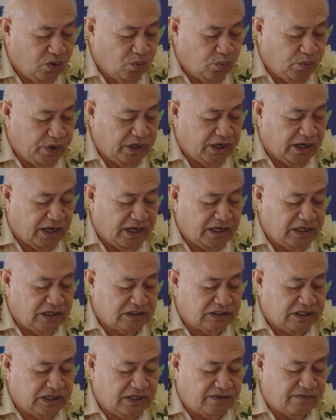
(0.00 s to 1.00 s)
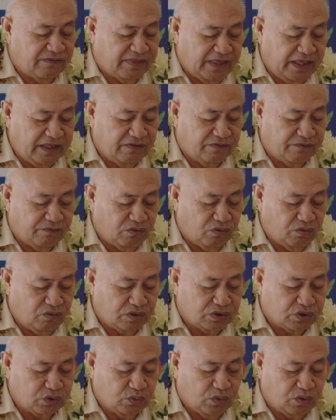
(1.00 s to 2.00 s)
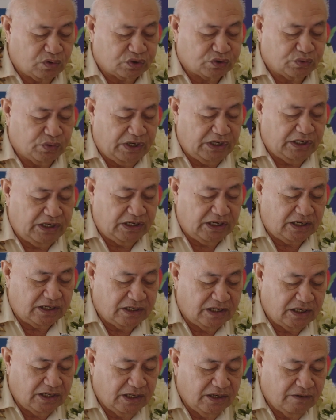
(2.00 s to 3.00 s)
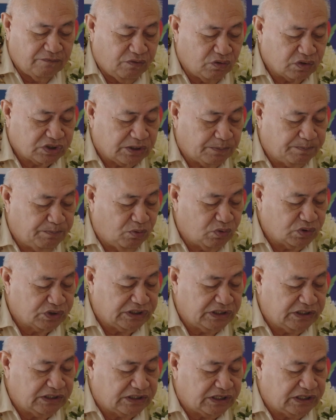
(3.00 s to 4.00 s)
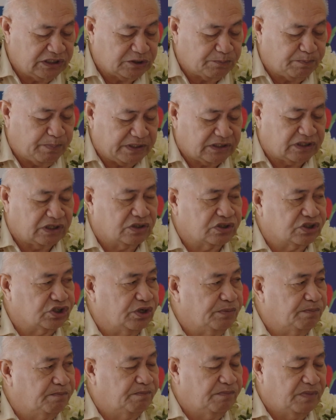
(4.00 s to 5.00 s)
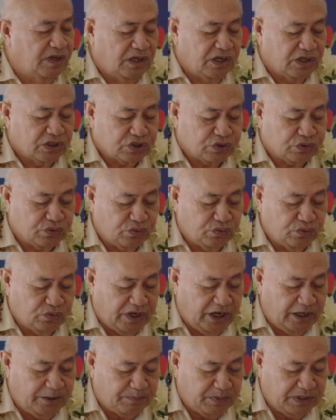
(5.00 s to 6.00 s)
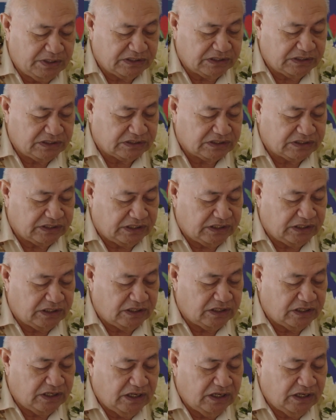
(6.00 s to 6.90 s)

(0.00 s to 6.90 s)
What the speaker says: We are indeed thankful to Australia for supporting this partnership through APTC